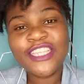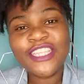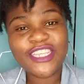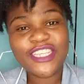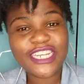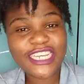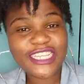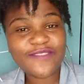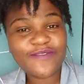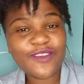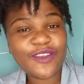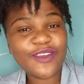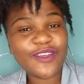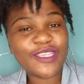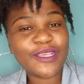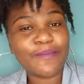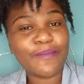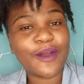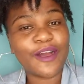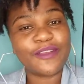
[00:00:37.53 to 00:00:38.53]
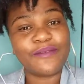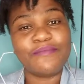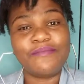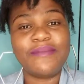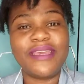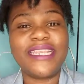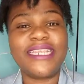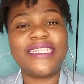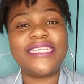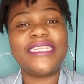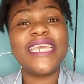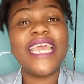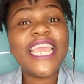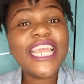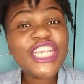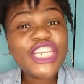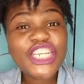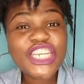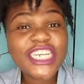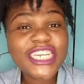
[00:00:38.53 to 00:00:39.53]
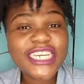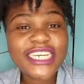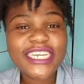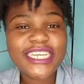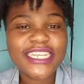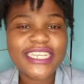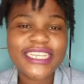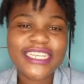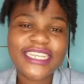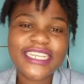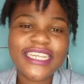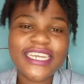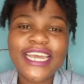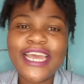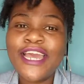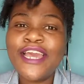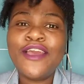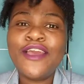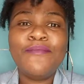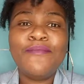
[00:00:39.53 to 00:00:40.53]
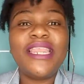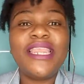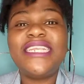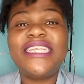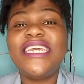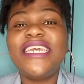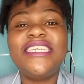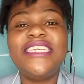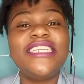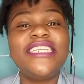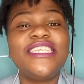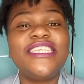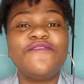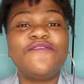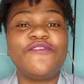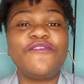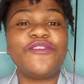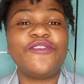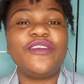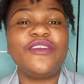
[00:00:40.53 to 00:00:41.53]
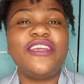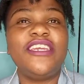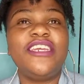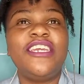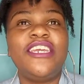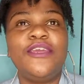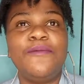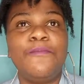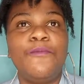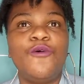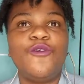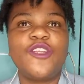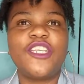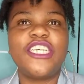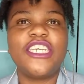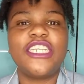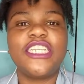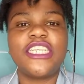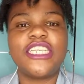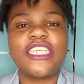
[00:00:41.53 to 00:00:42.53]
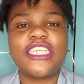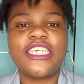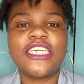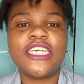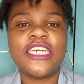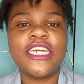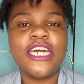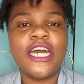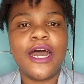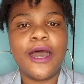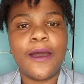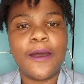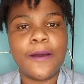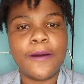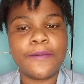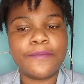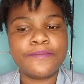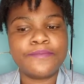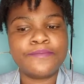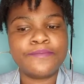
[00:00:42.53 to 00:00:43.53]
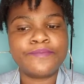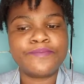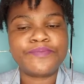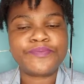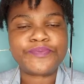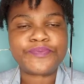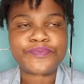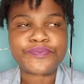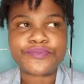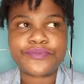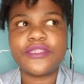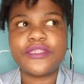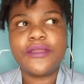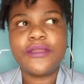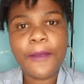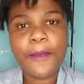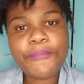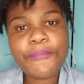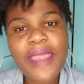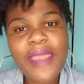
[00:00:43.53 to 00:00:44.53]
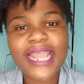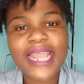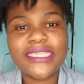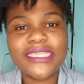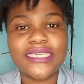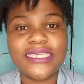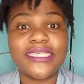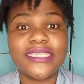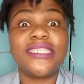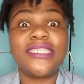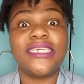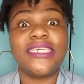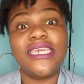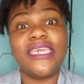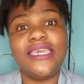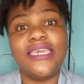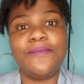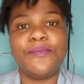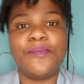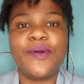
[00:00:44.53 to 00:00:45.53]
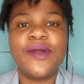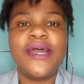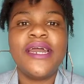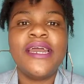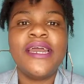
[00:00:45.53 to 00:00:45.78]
Today's video is about meditation, meditation is a very important um, practice to keep.